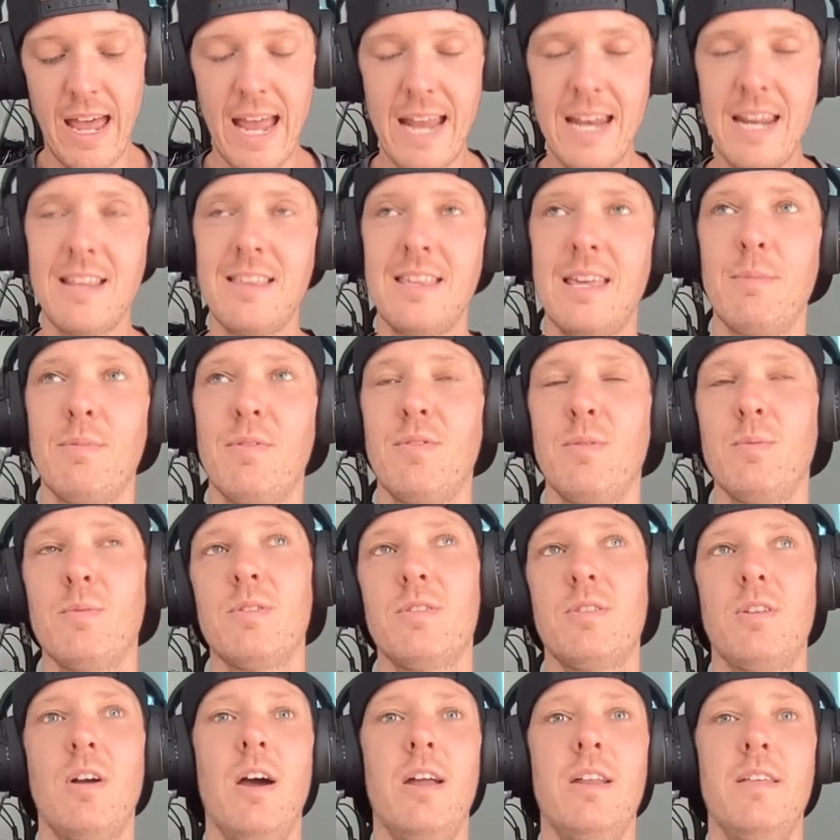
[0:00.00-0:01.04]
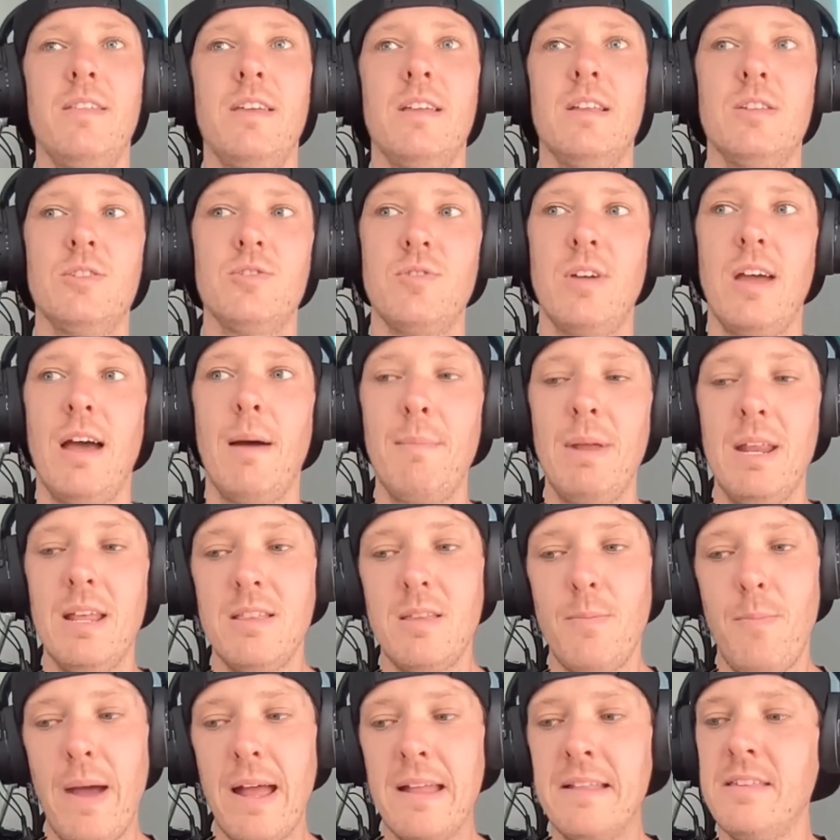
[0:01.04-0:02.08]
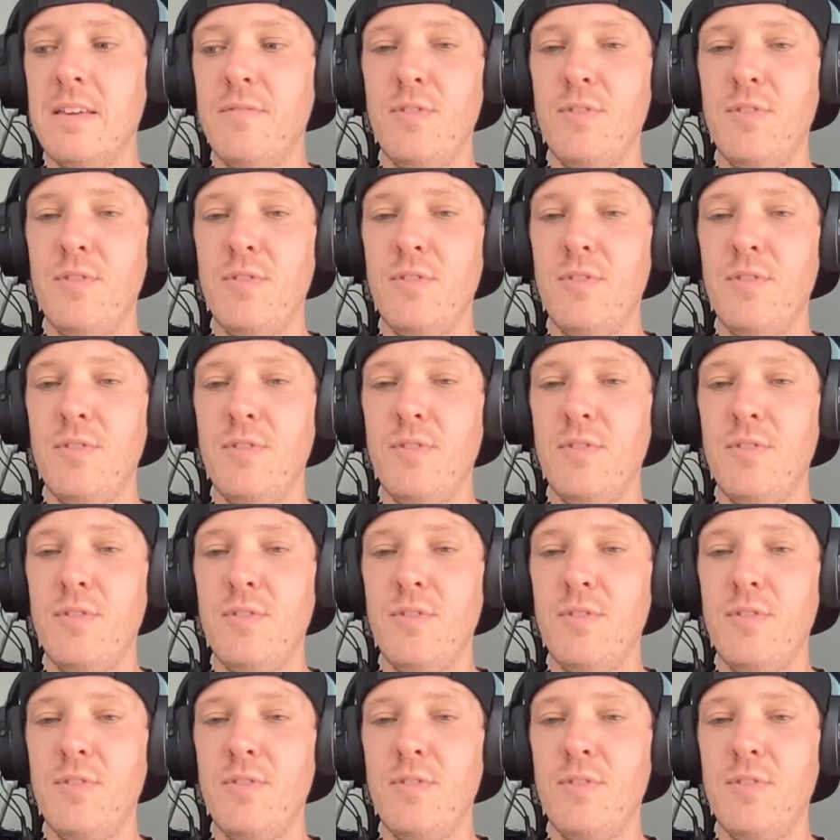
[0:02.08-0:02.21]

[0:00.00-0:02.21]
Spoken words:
Any tips for someone starting in the industry? I mean, it depends.